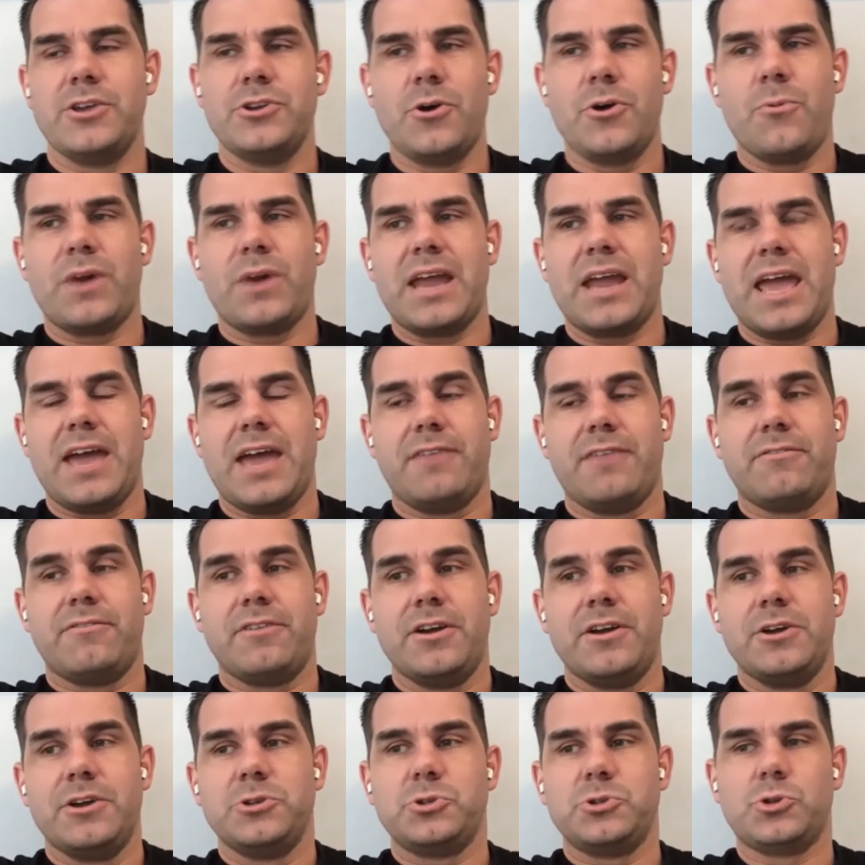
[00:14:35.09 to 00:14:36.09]
You don't want to have
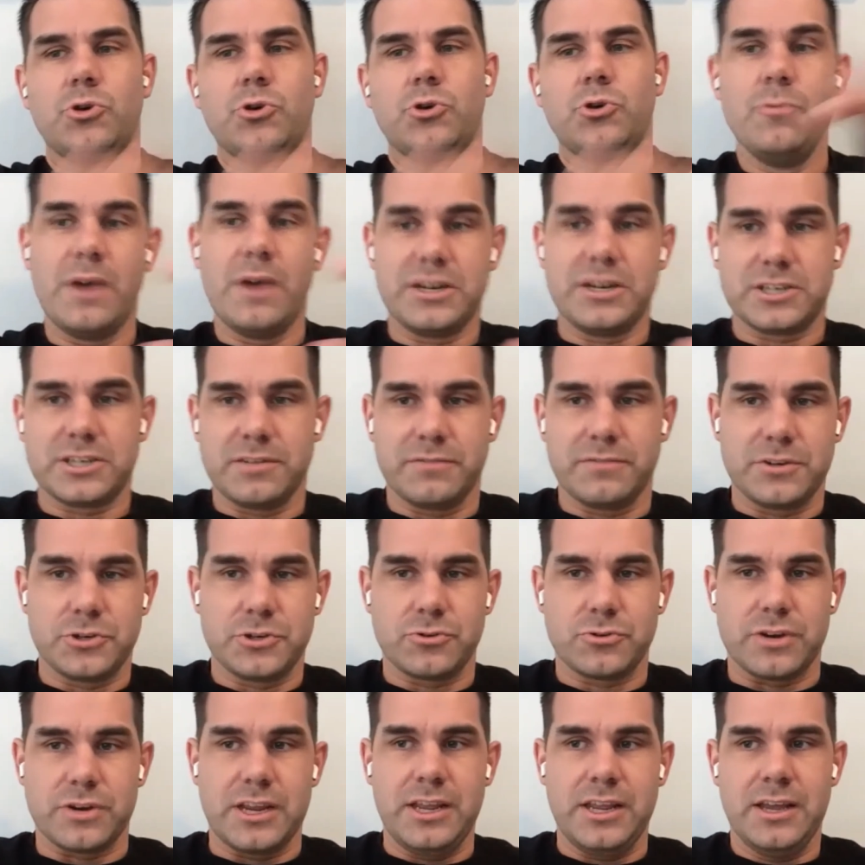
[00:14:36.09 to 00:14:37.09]
too much
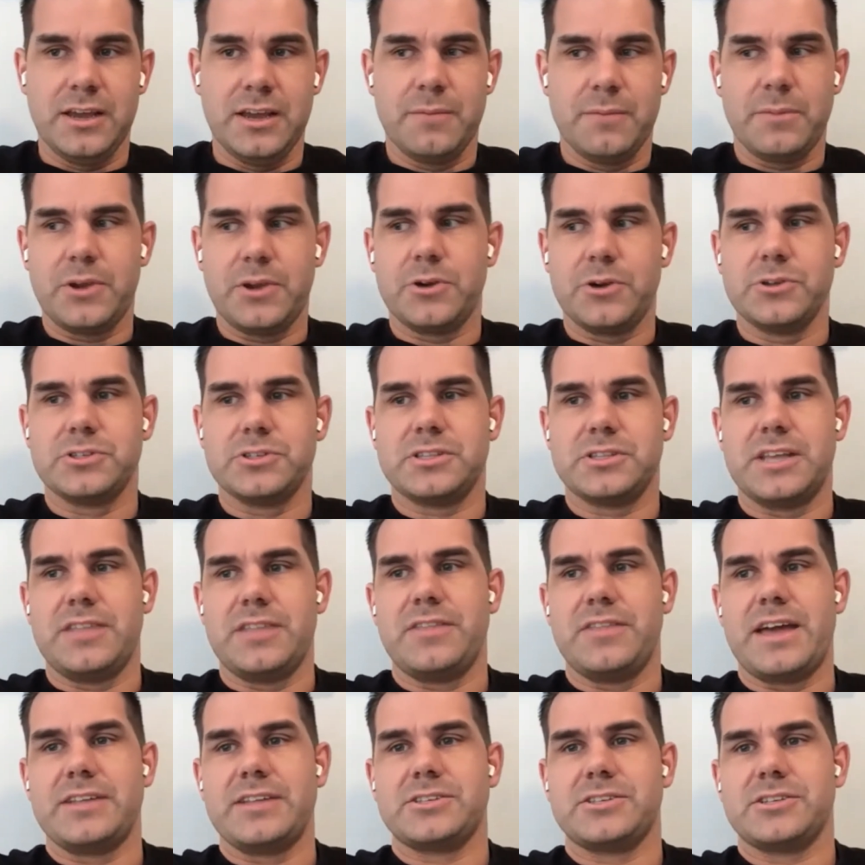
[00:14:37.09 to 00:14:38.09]
inventory, because
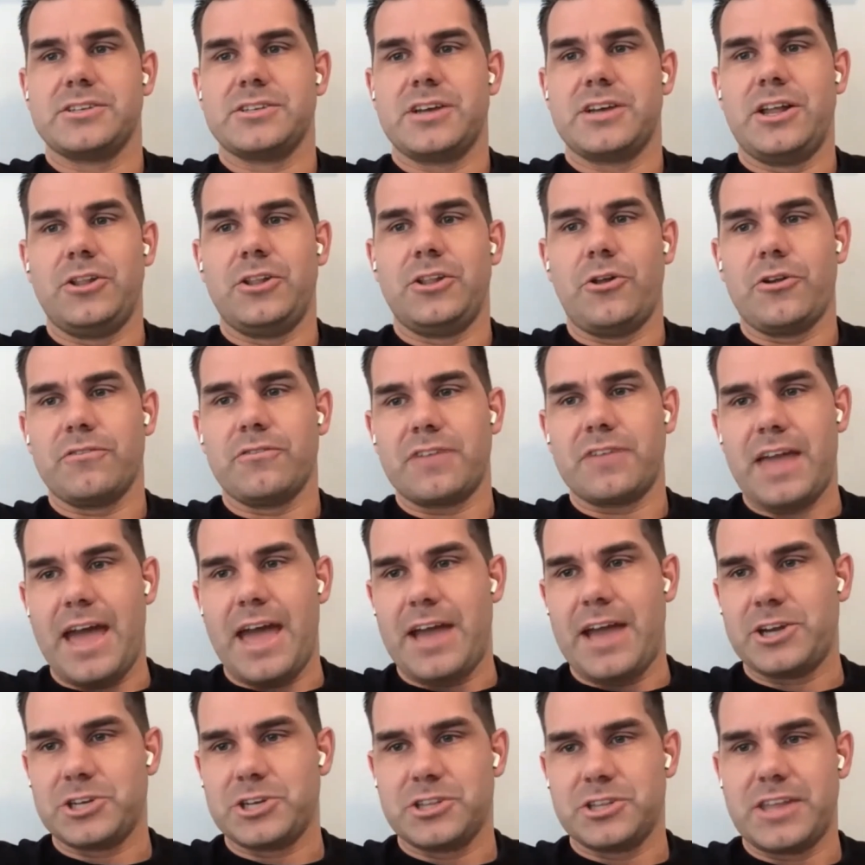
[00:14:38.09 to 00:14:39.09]
then that's a lot of
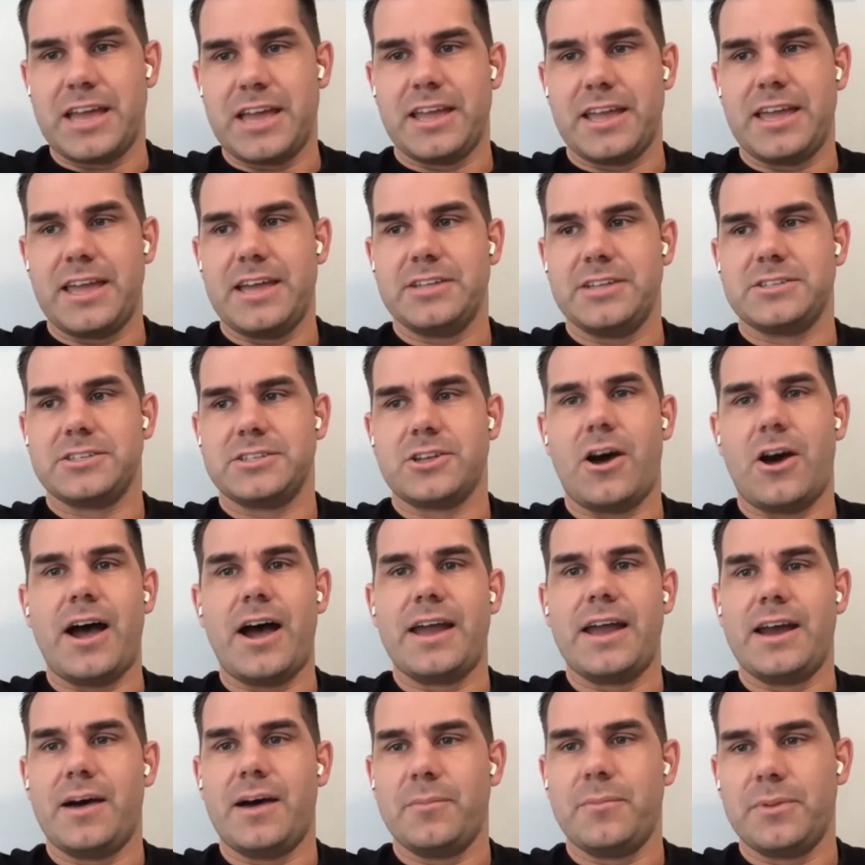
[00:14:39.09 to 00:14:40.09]
cash that gets
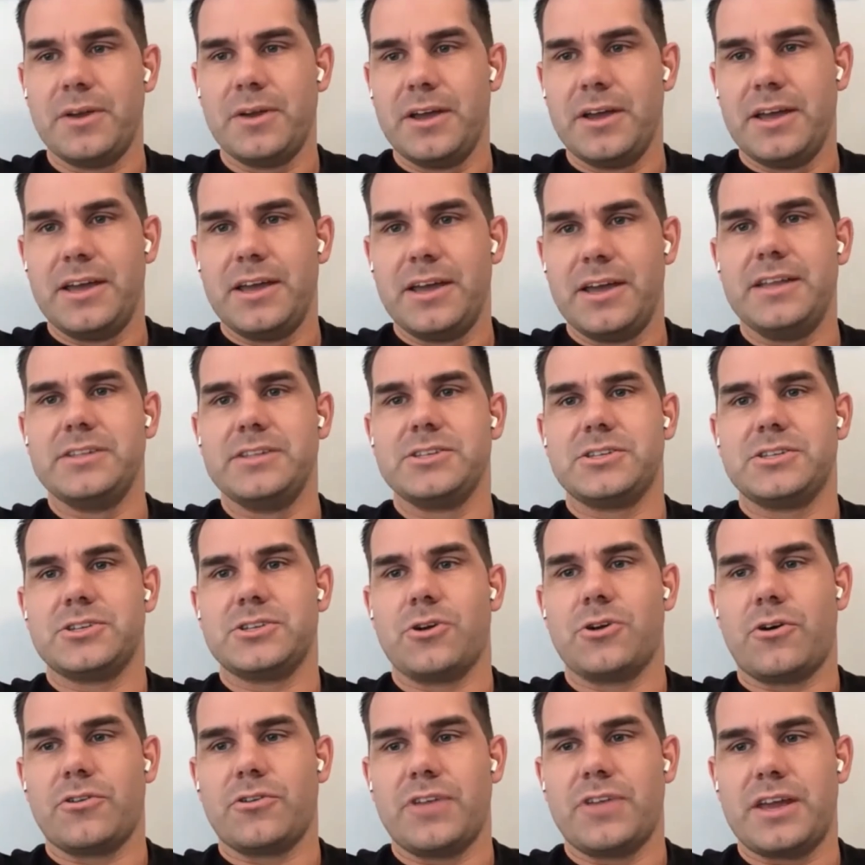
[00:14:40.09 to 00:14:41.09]
tied up in
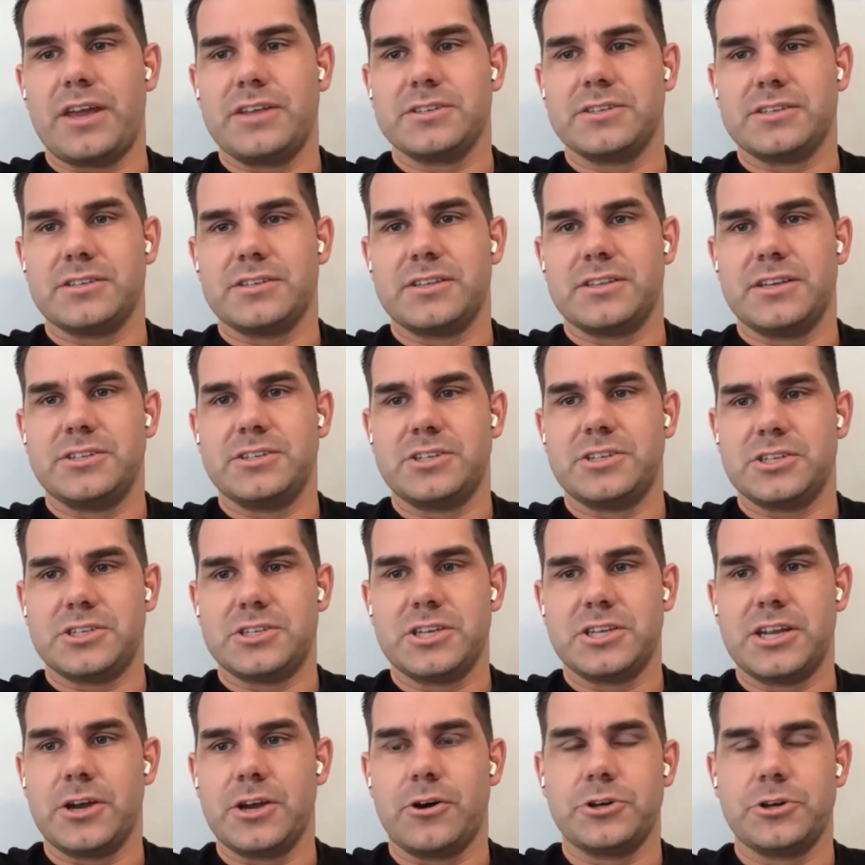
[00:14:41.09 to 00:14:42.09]
stock that is
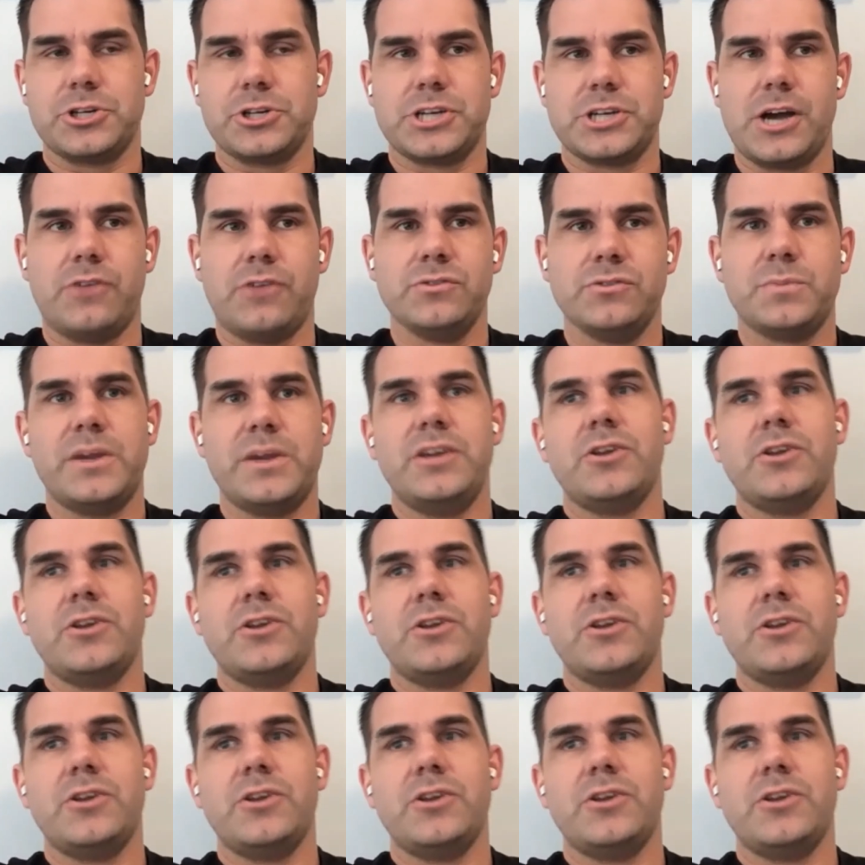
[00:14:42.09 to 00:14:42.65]
just sitting on shelves.